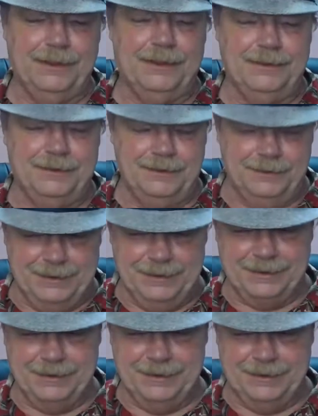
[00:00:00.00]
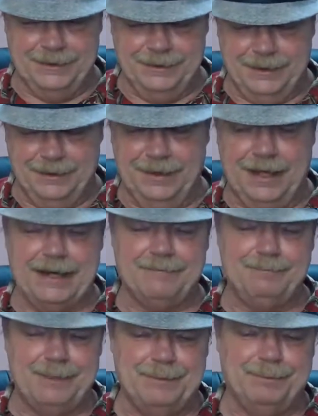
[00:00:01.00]
You'll get a lot
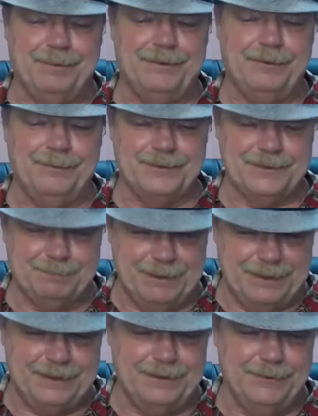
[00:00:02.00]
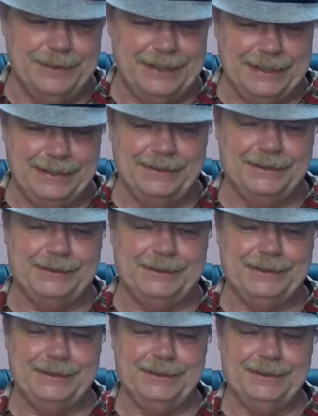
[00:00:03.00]
of people that will speak to you in English,